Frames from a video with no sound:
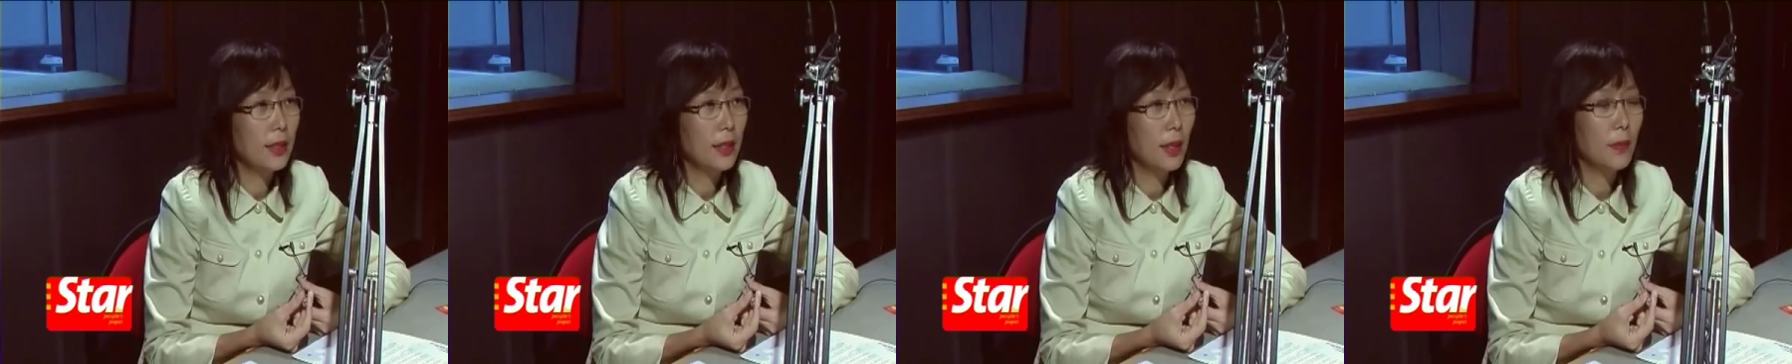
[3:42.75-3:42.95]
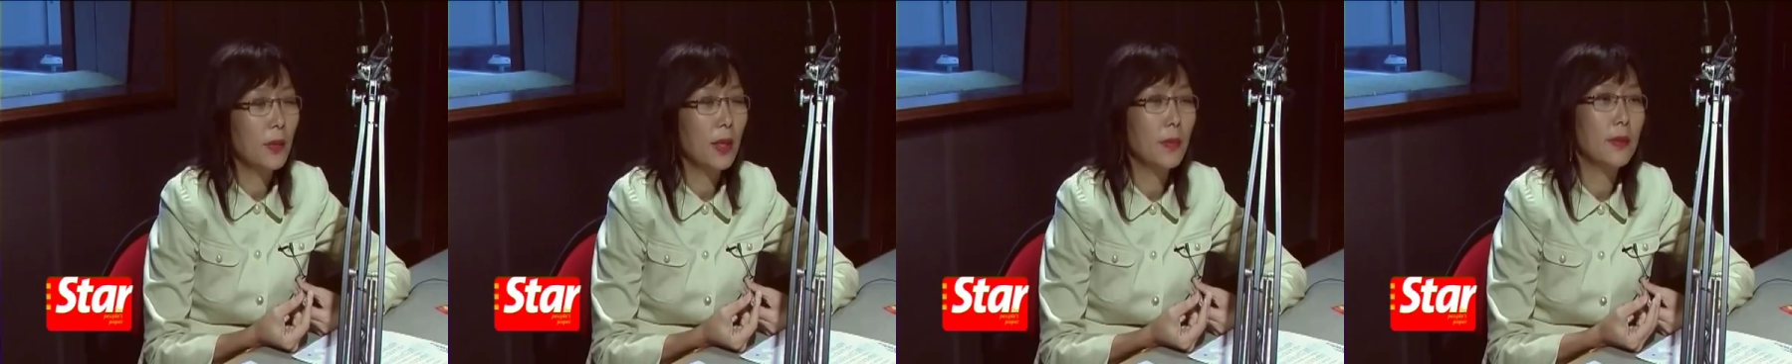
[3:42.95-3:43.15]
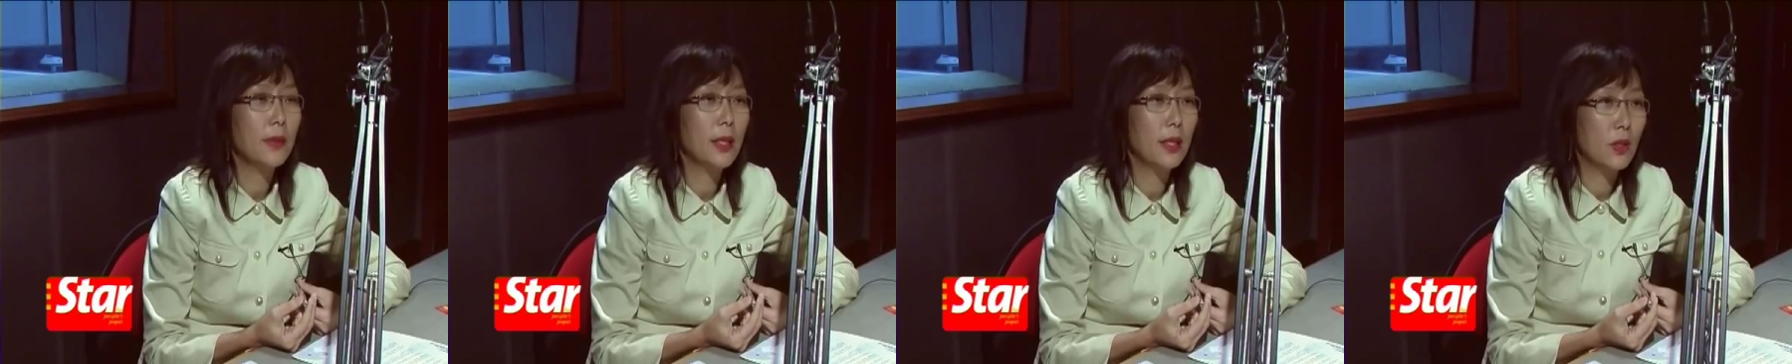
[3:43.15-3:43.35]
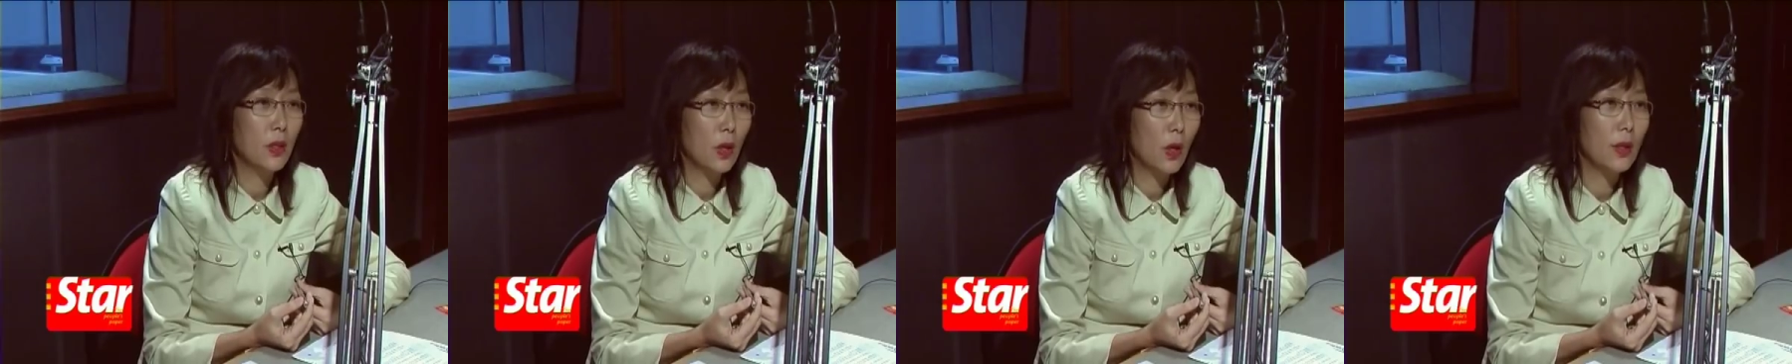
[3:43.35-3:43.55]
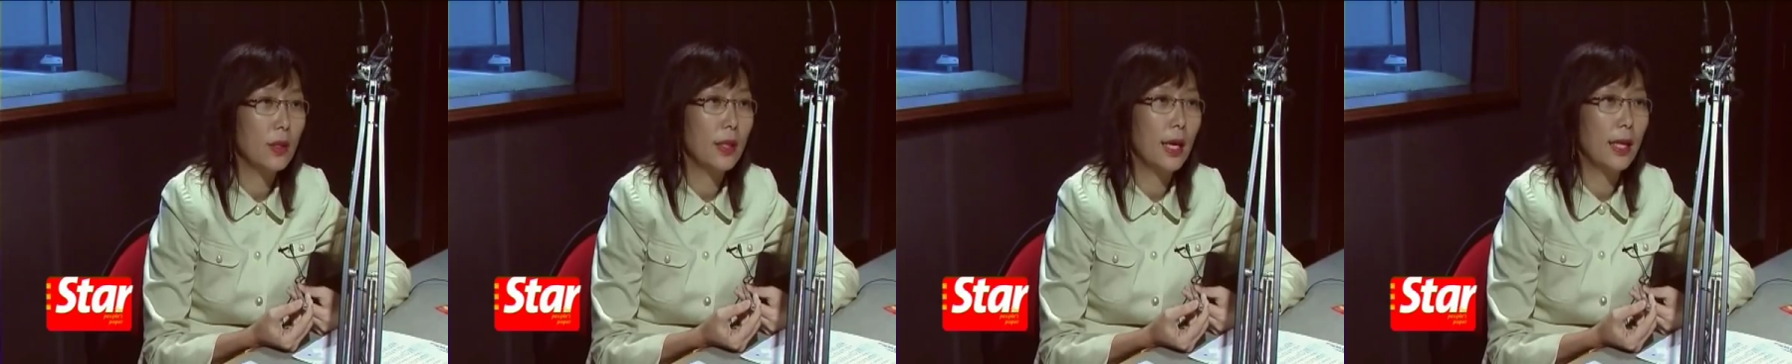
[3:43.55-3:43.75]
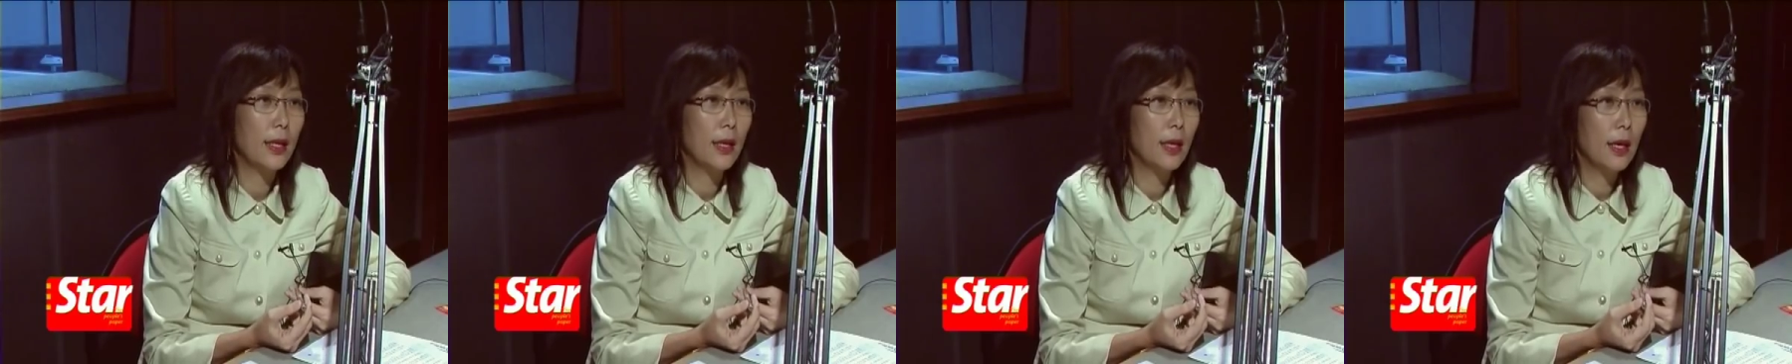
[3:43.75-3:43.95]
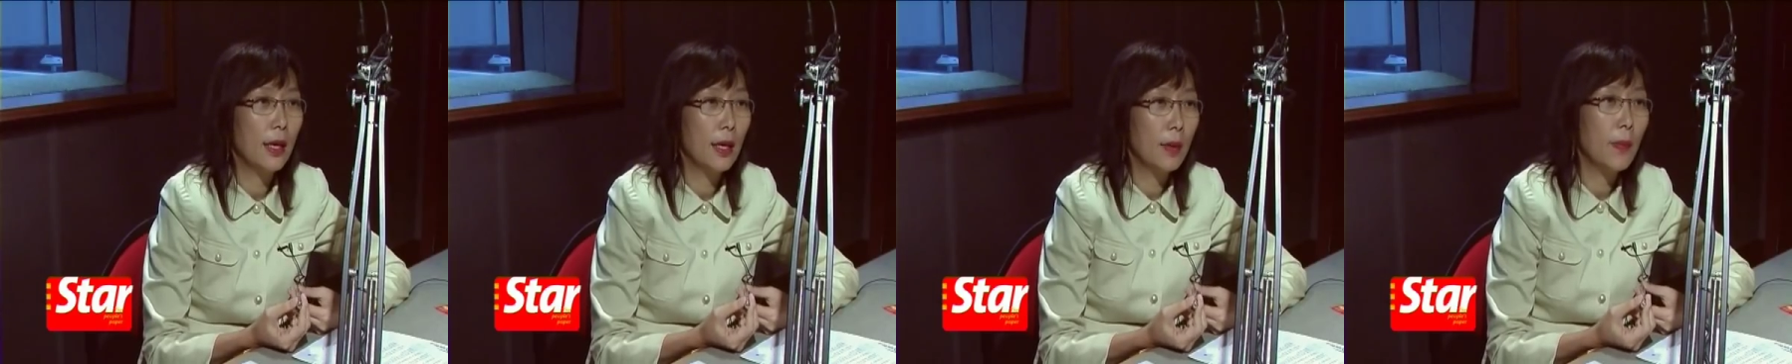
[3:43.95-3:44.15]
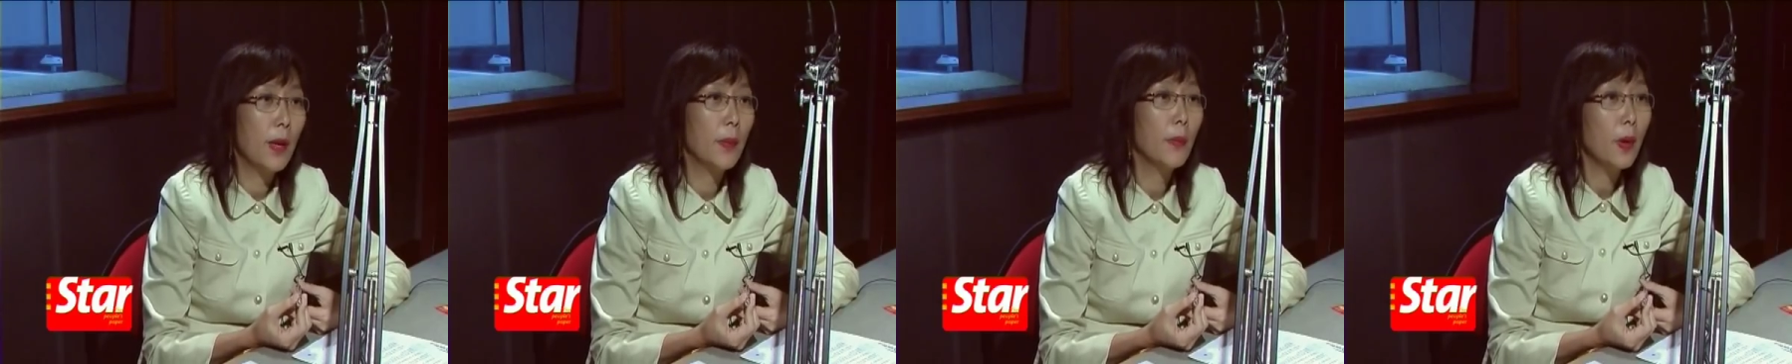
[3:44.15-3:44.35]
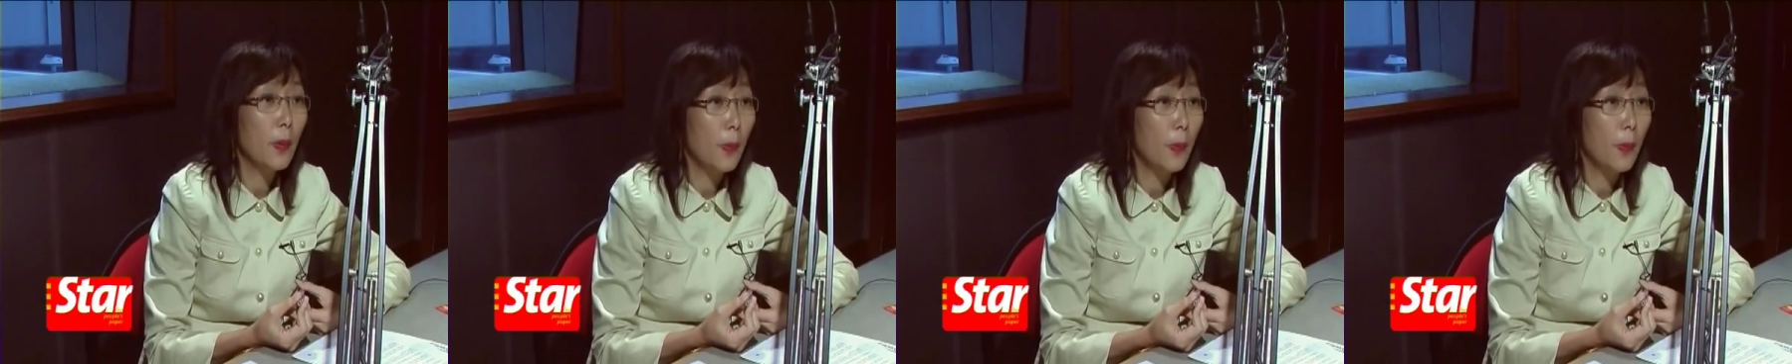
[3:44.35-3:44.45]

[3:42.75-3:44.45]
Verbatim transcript: sometimes they thought that a member